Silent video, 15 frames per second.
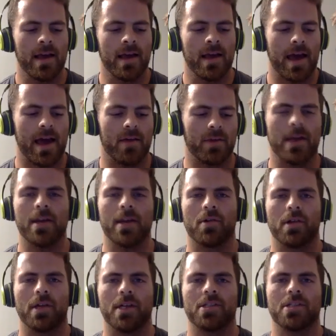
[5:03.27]
And with
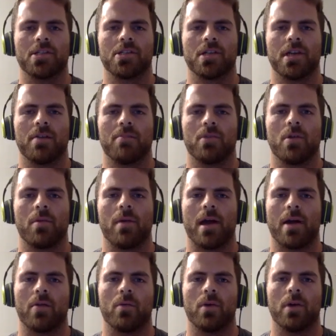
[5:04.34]
any relationship, no
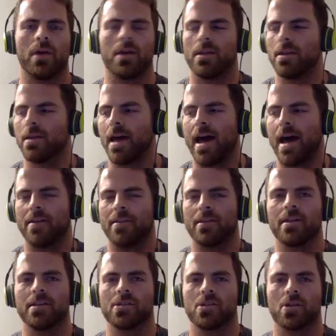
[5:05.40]
matter what the
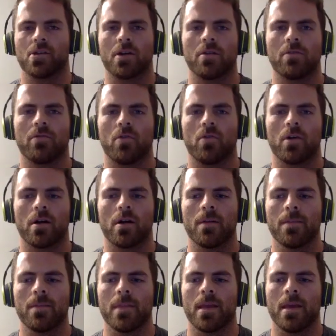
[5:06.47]
athlete is looking
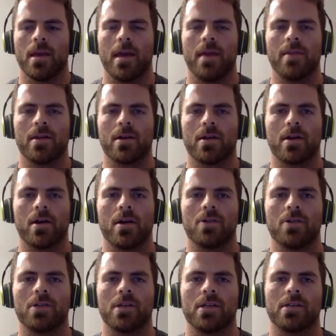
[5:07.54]
for in their
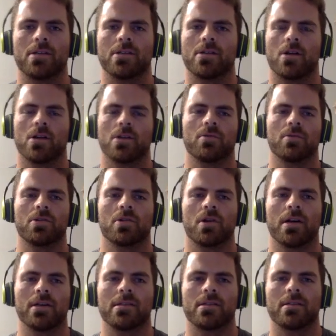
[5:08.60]
coach, it starts with
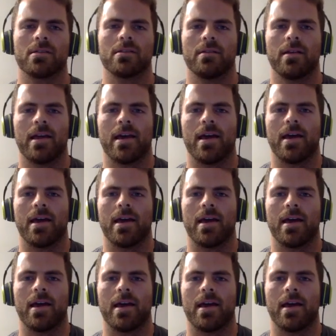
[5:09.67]
trust,
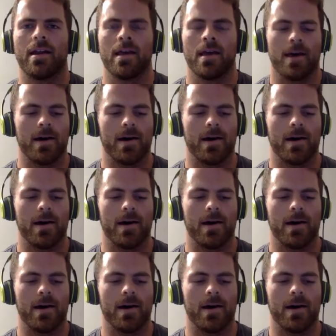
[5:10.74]
and